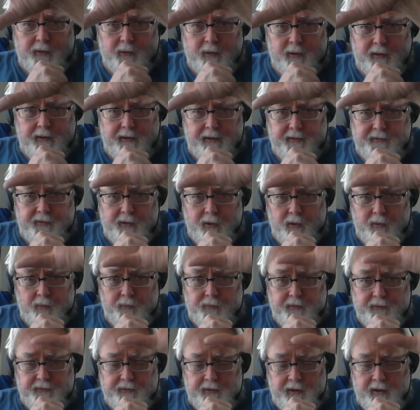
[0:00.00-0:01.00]
look as though
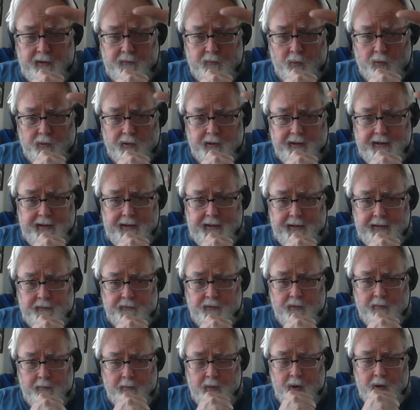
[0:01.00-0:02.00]
the sun were leading
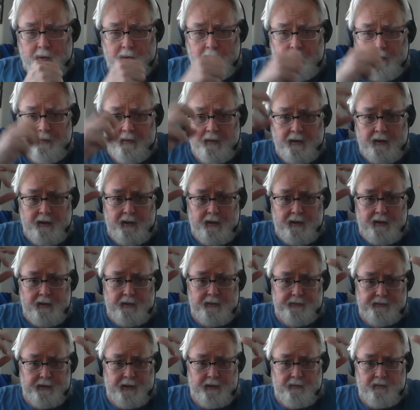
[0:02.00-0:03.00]
the moon.
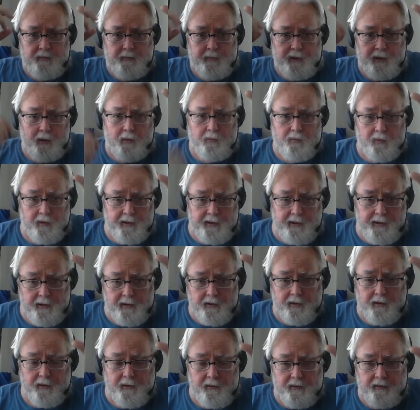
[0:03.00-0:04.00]
The sun would be over
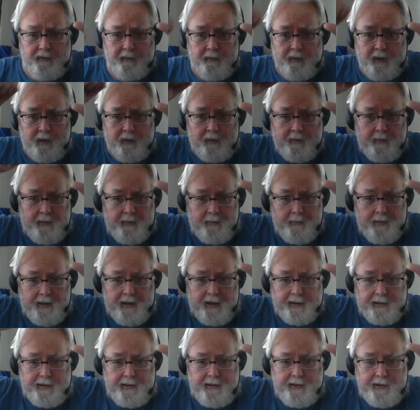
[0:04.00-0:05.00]
here, the moon would be
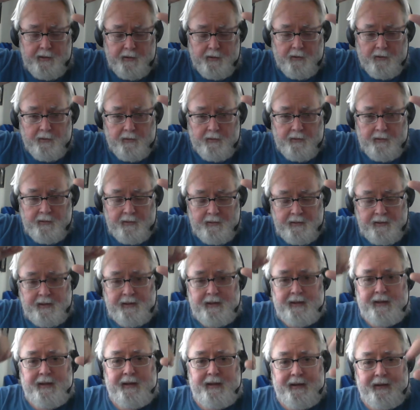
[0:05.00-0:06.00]
back here.
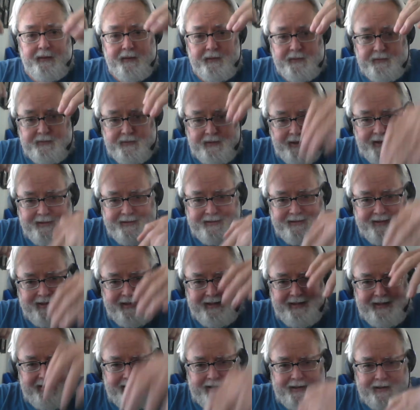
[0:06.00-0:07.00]
The sun is
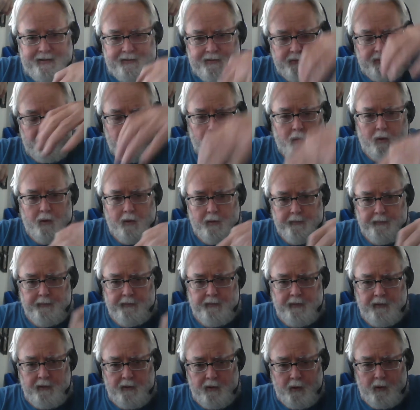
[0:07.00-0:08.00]
heating this water
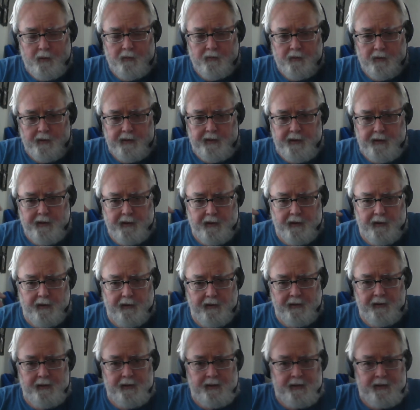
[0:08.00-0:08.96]
over here,